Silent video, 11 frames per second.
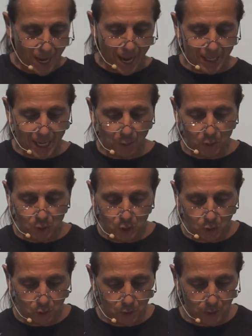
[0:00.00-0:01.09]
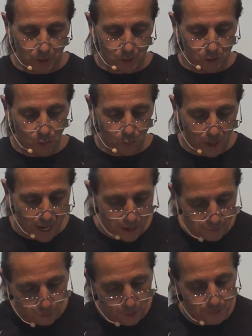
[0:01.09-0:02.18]
And they will turn their ears away
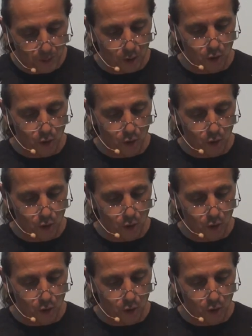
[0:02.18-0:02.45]
from the